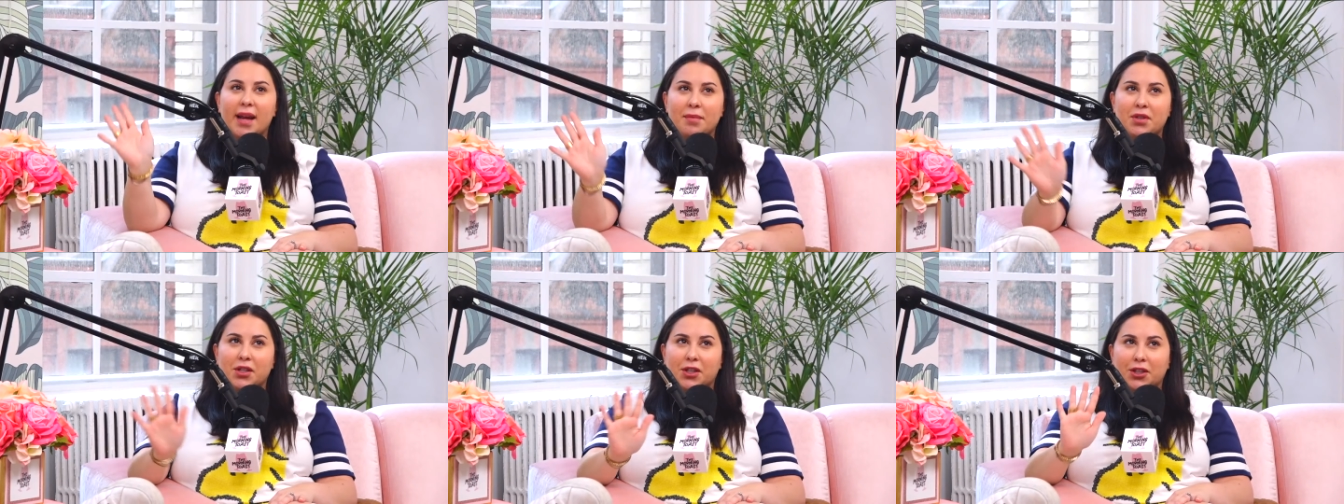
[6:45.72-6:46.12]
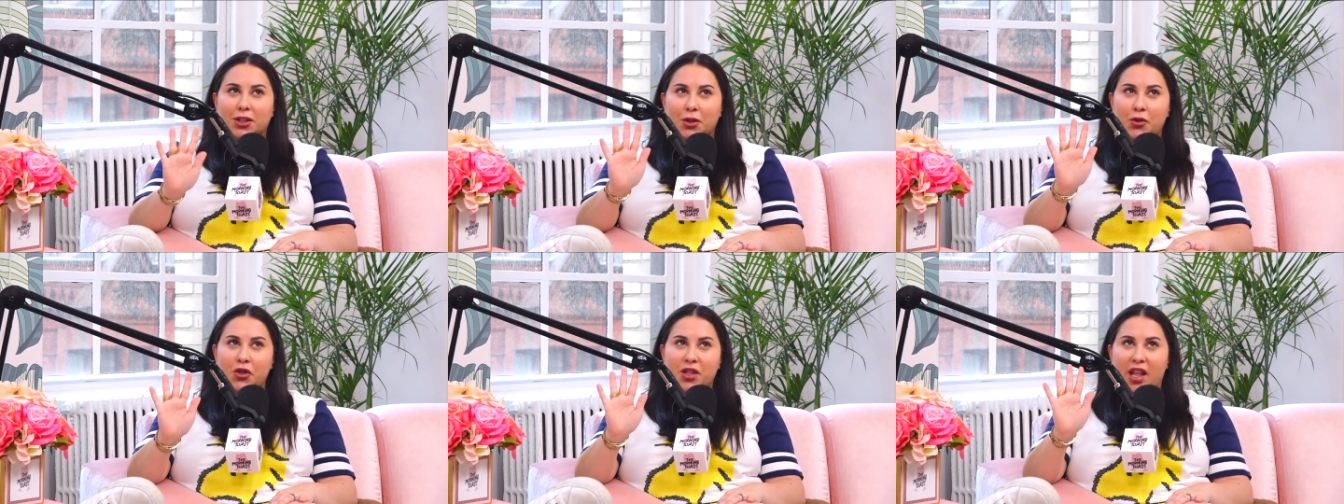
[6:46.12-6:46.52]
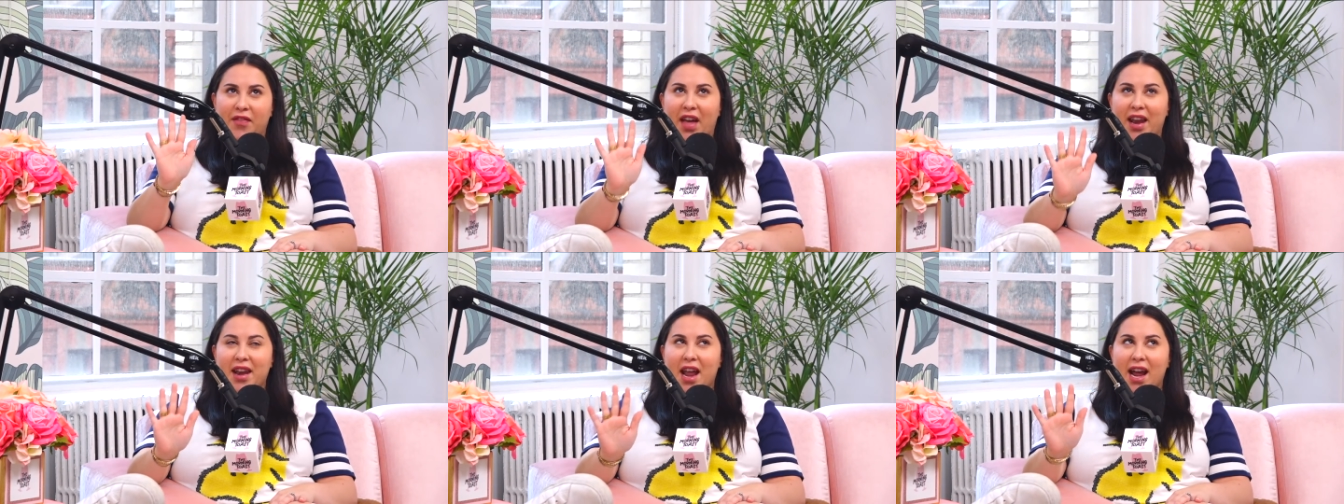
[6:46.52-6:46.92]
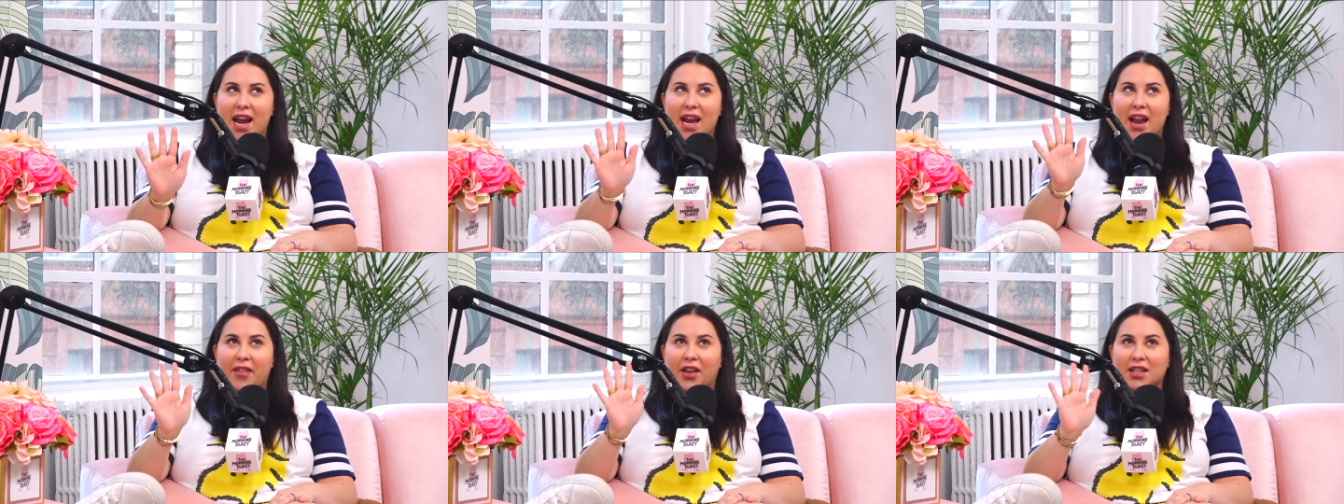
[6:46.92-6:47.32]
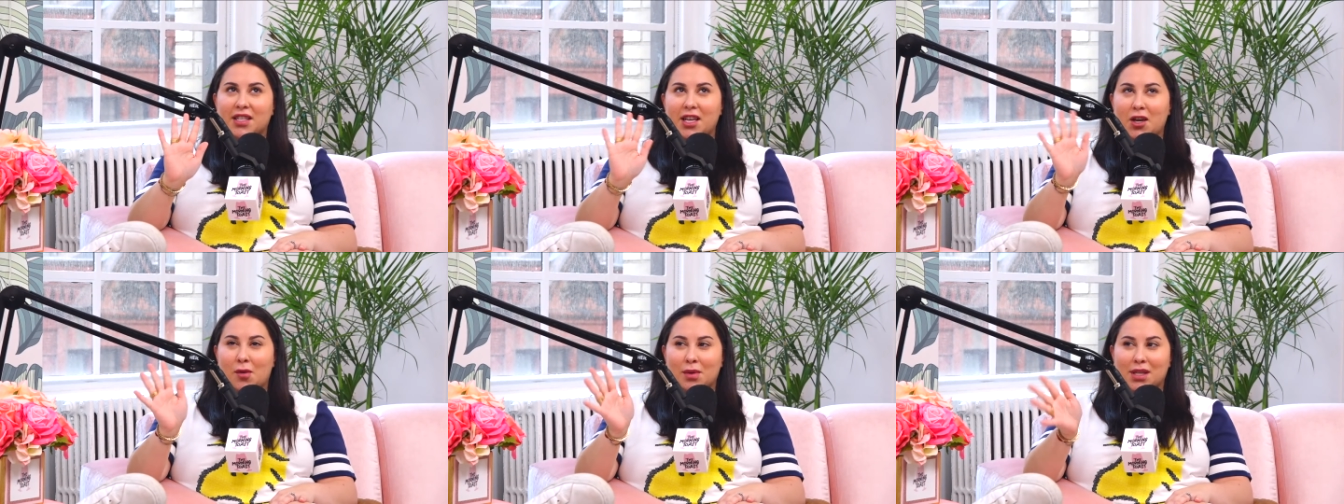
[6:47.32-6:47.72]
to the conclusion that night at the
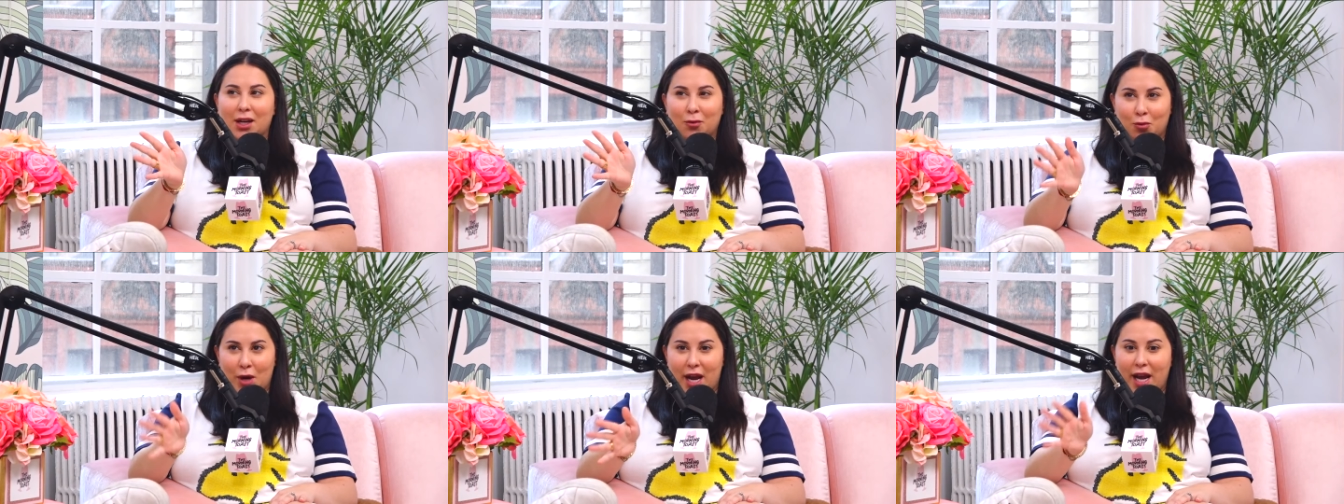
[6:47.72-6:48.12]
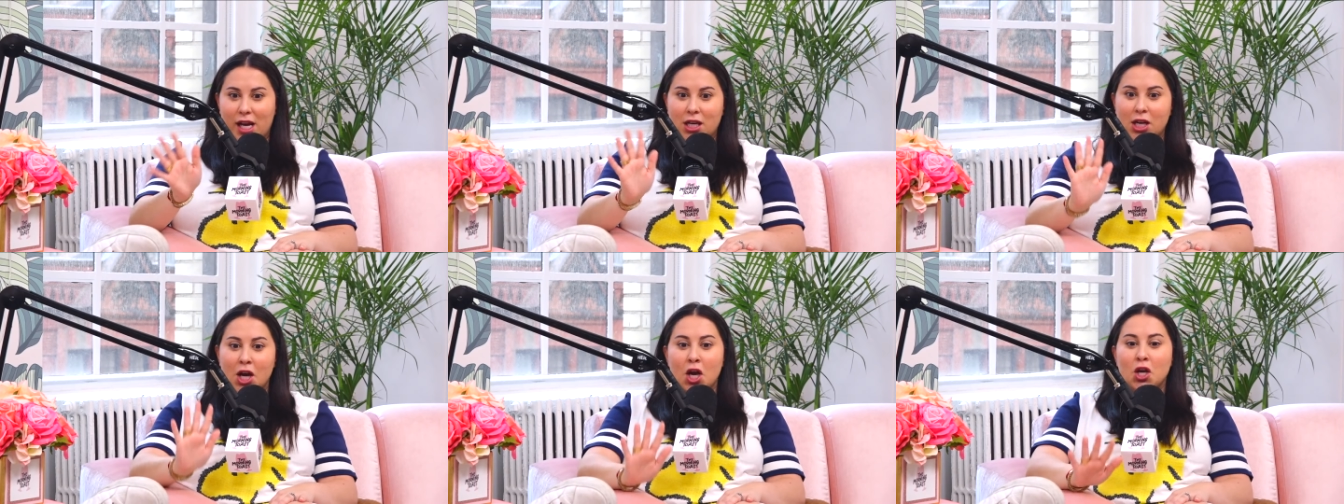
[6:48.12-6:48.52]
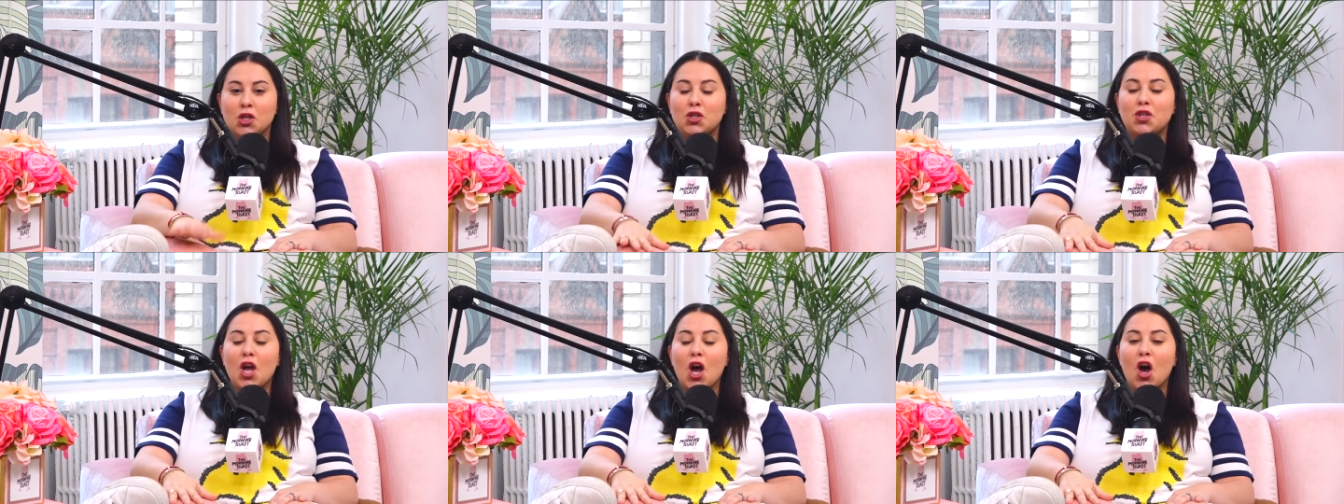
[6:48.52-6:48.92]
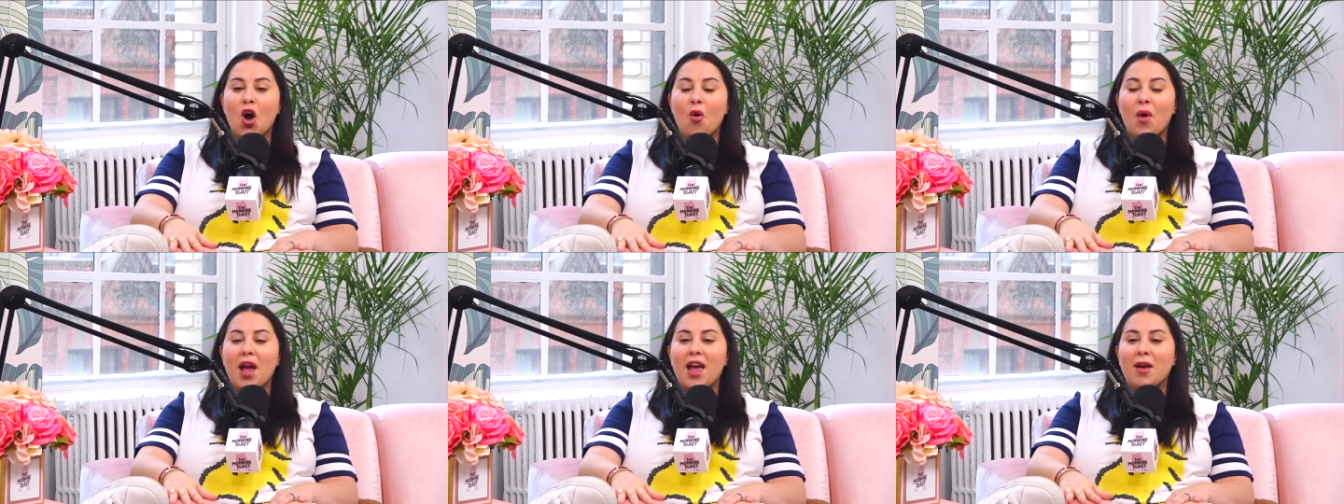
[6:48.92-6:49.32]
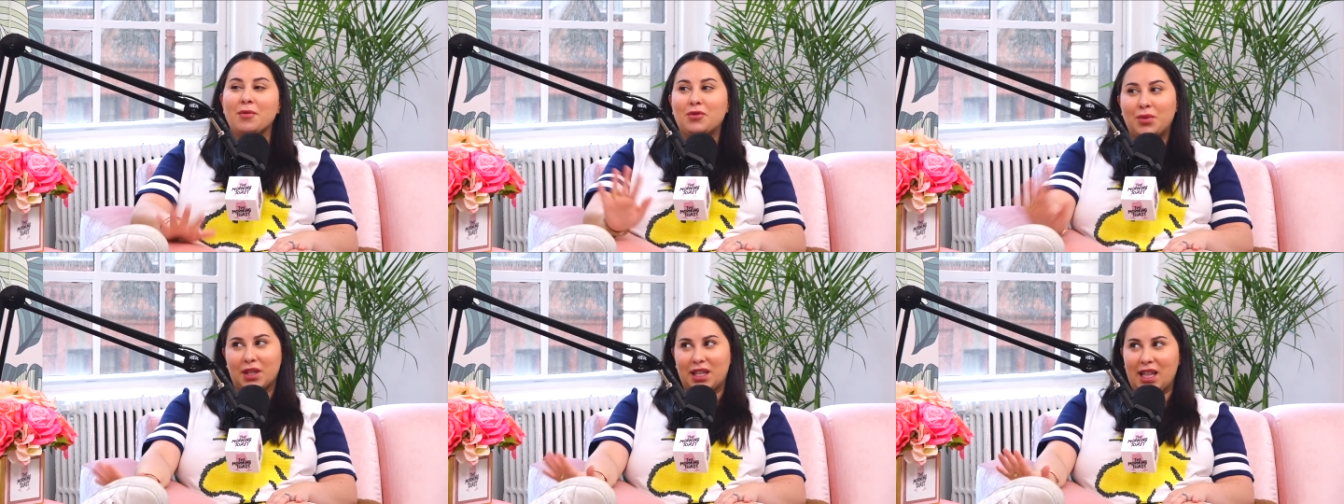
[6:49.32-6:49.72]
casino was, like, rigged. So it
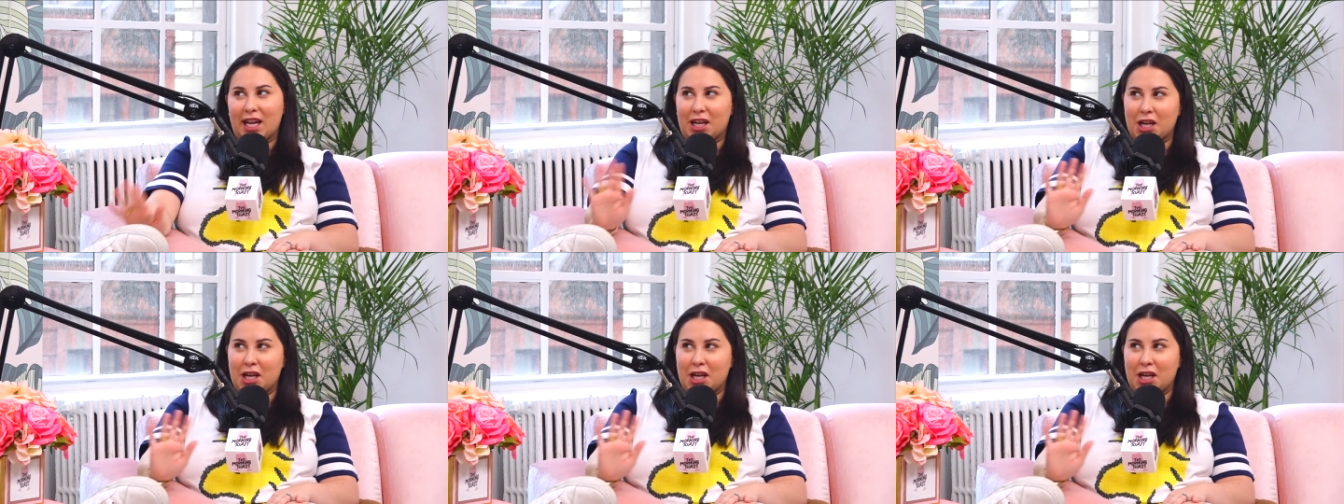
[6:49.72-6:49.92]
was really, like, a